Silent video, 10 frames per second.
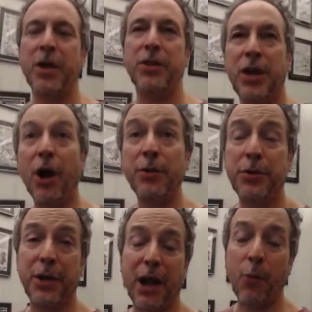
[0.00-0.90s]
The other
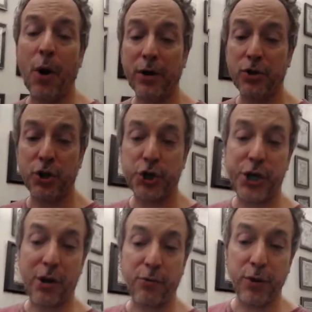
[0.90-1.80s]
thing I wanted to just
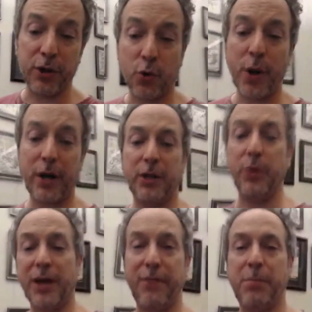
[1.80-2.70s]
share really quickly with
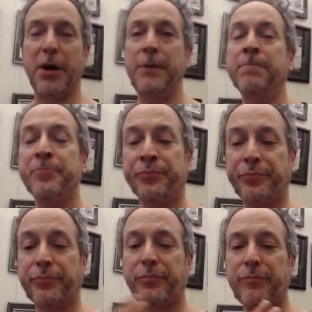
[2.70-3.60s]
everybody
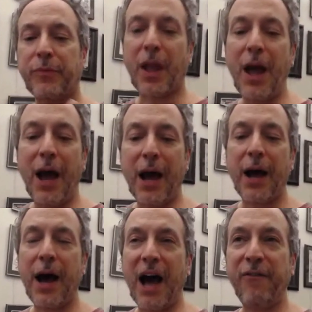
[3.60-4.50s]
uh,
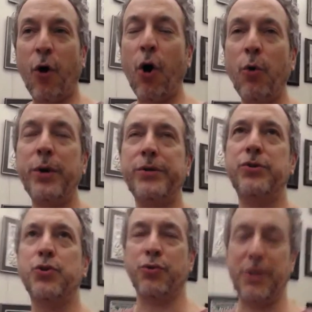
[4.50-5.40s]
I've always
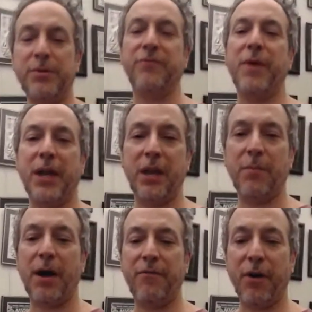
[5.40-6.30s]
dreamed of making
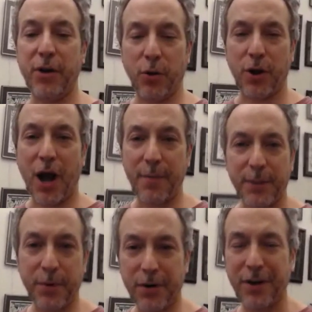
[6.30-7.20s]
my very own comic
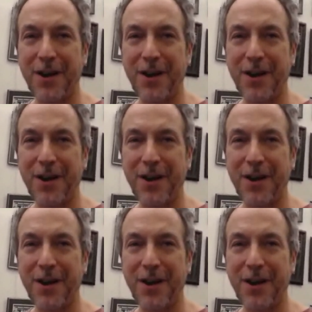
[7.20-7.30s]
book.